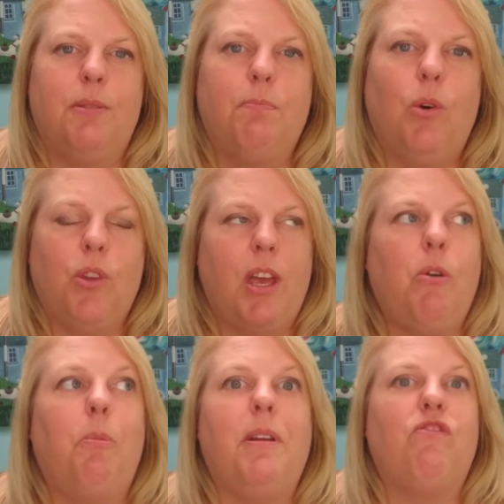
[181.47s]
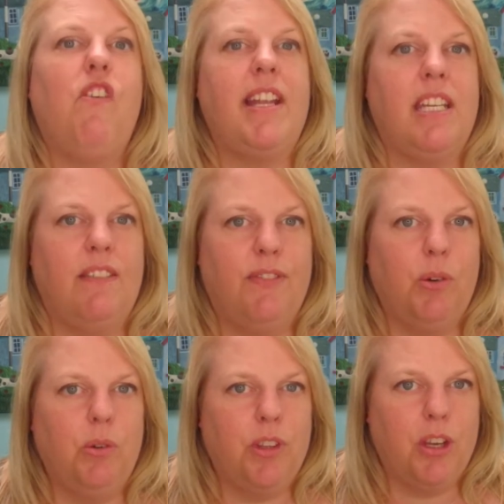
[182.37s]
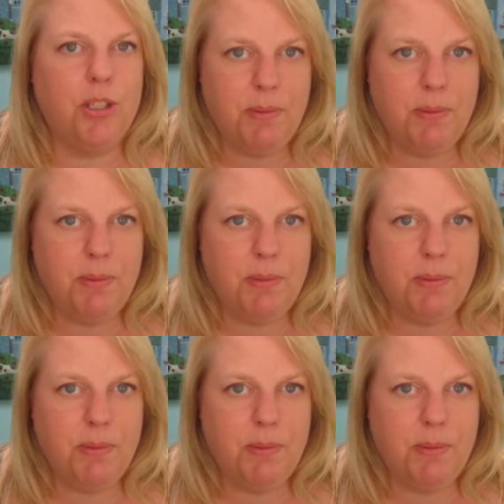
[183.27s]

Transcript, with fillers: the more they will be ready for those